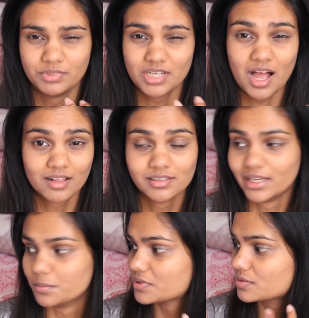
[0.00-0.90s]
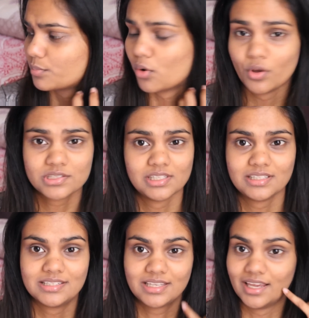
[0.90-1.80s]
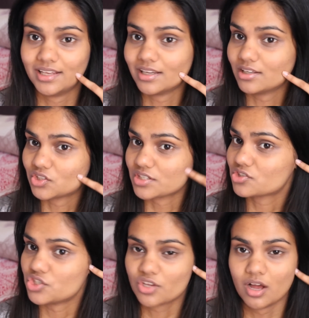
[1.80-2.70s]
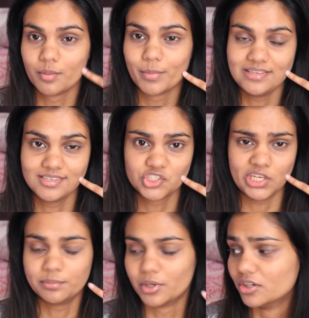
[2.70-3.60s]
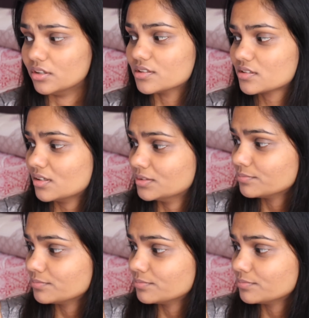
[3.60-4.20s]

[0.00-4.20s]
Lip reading: dark lips, porcelain skin, she's got amazing cheekbones,